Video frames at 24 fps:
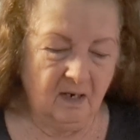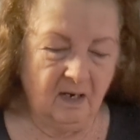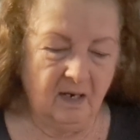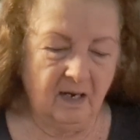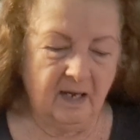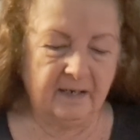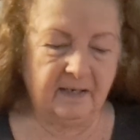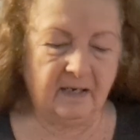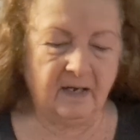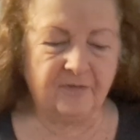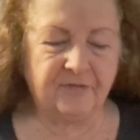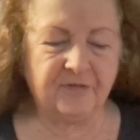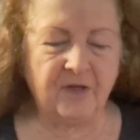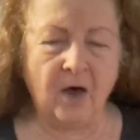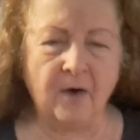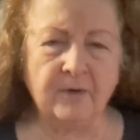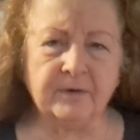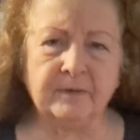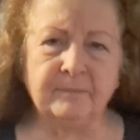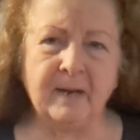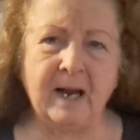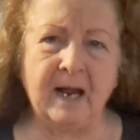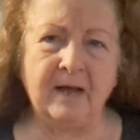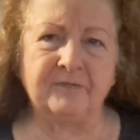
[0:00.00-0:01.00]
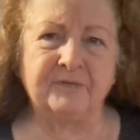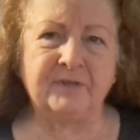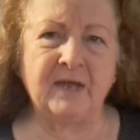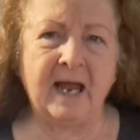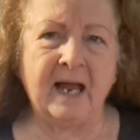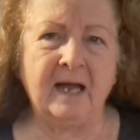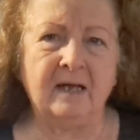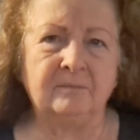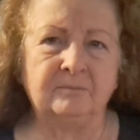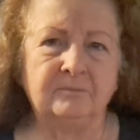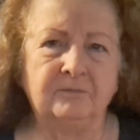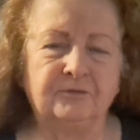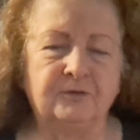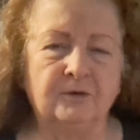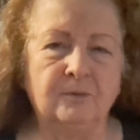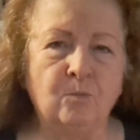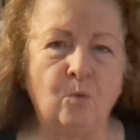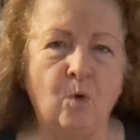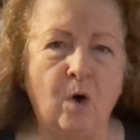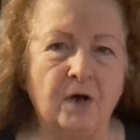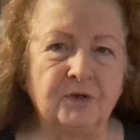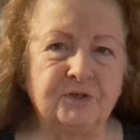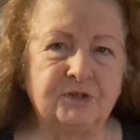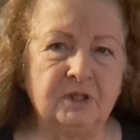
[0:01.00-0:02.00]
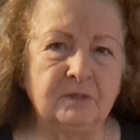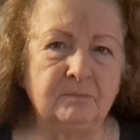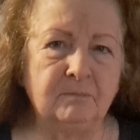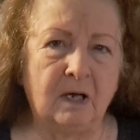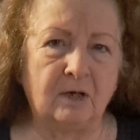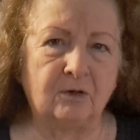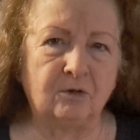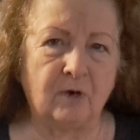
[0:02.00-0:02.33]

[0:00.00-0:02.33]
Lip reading: And I thought about that from watching my